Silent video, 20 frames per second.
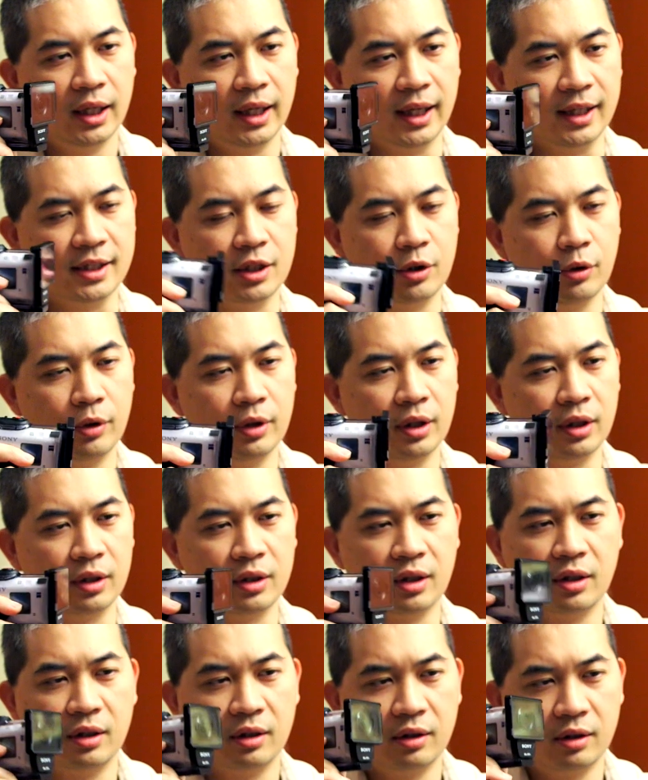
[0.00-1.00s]
It's going
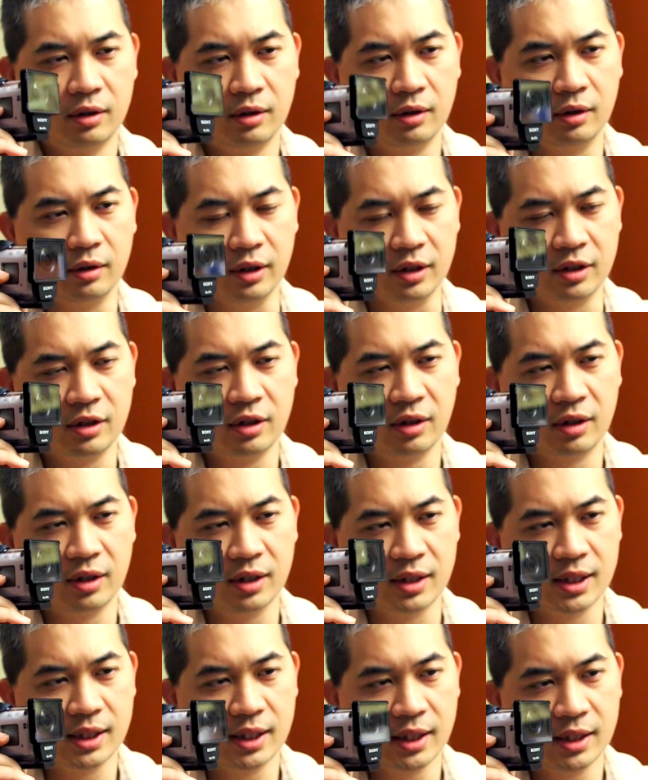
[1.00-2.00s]
to
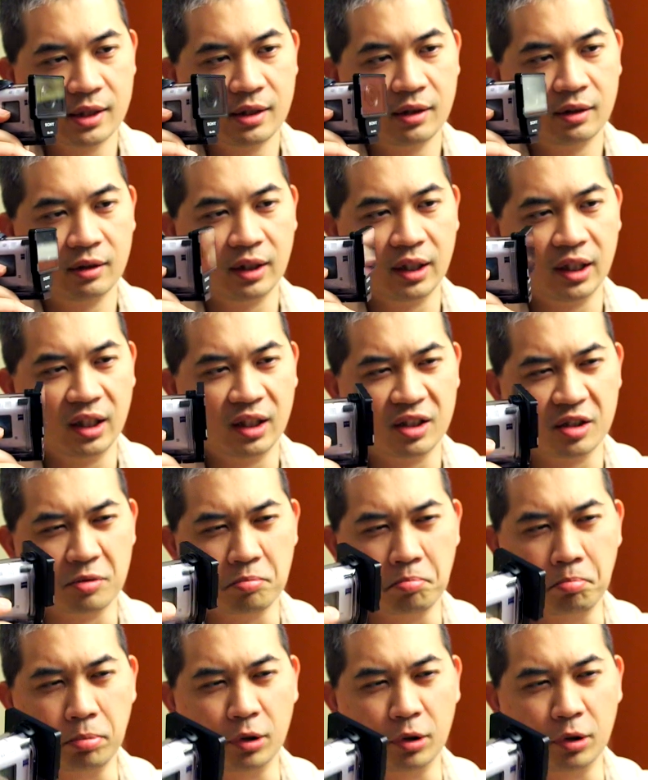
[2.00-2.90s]
consistently just